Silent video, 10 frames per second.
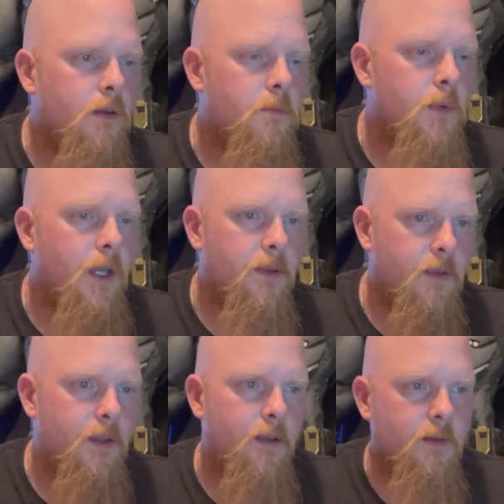back
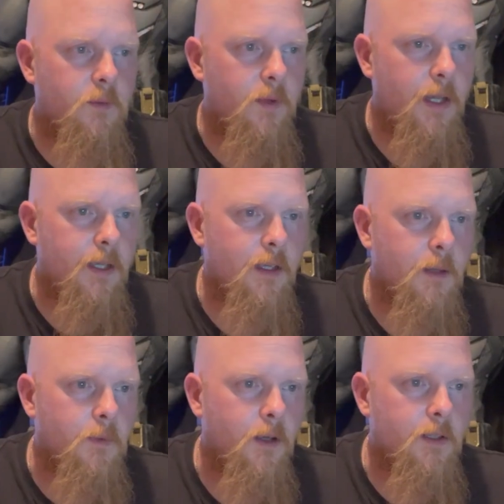then when that
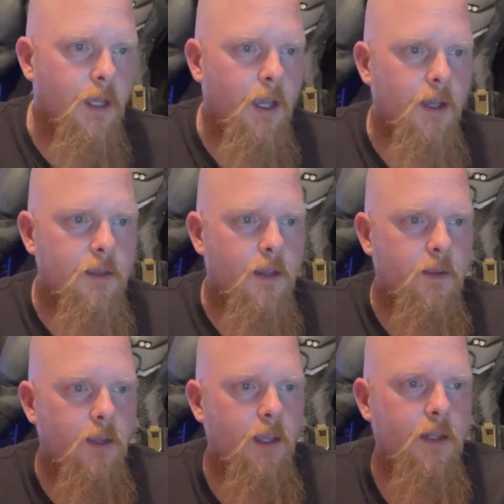came out. Yeah,
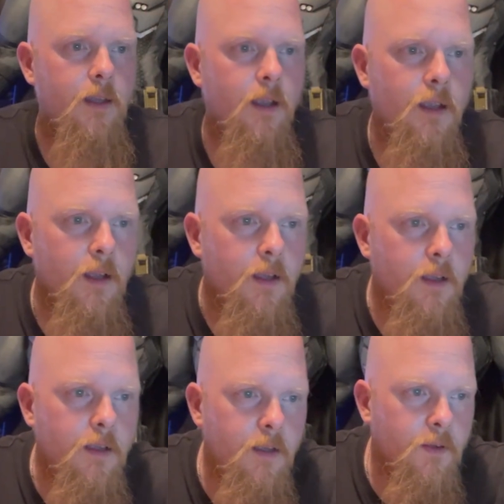they had
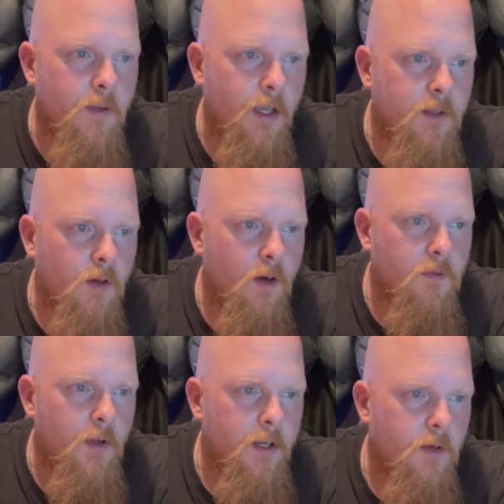they had Darth
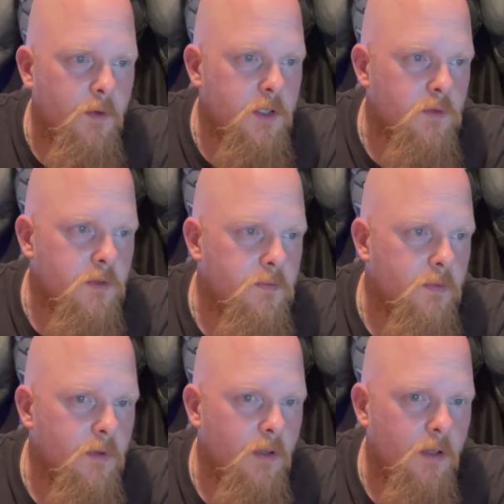Vader, which was,
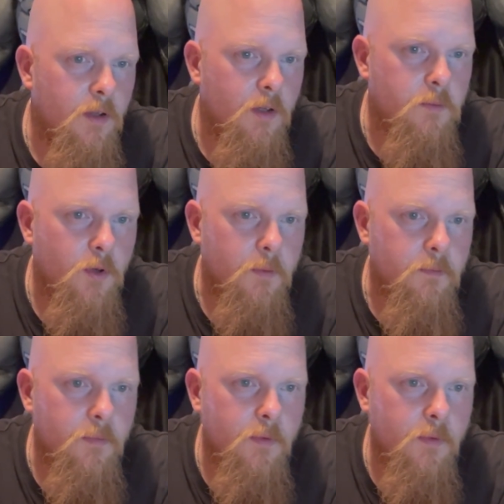it looked pretty